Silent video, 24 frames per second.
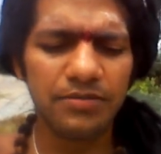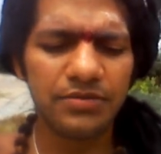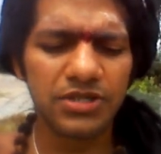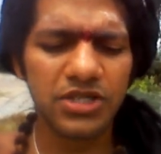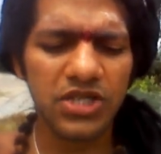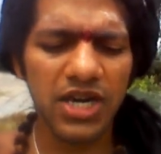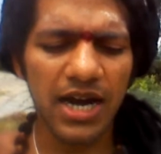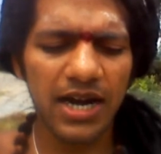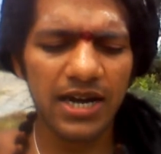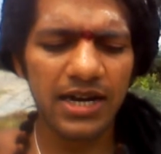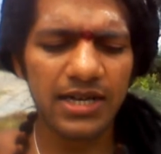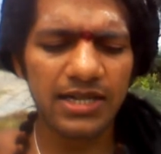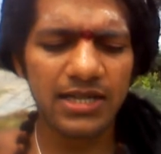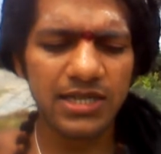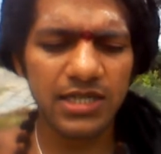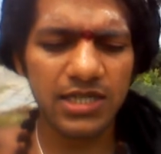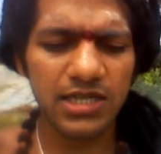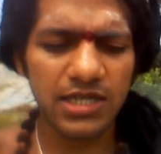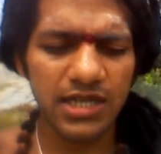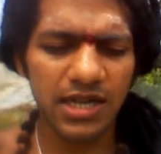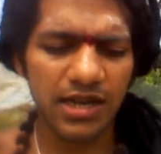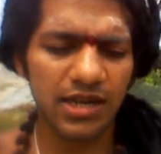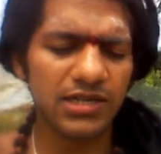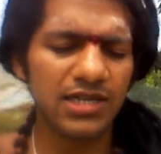
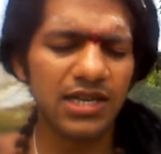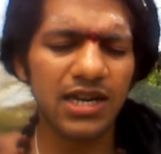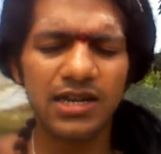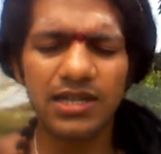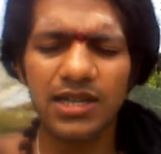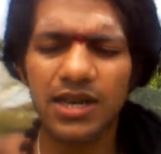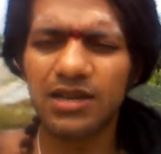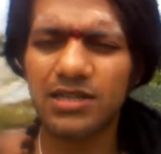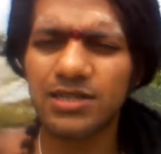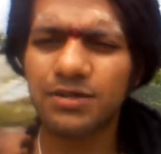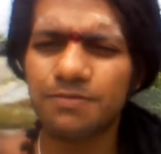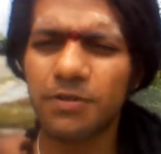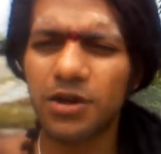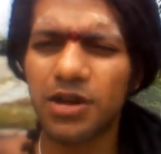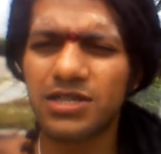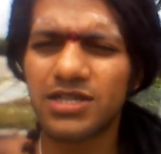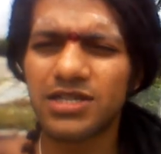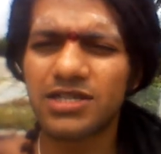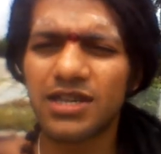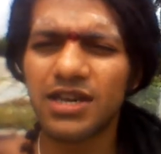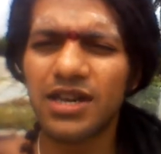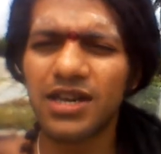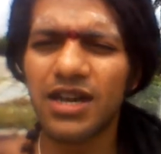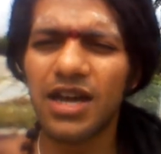channels, they said they'll
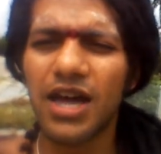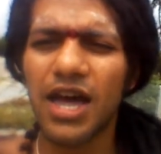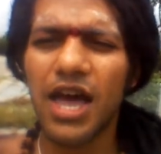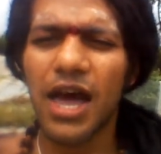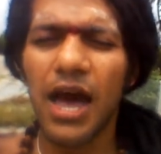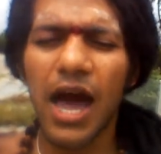sponsor,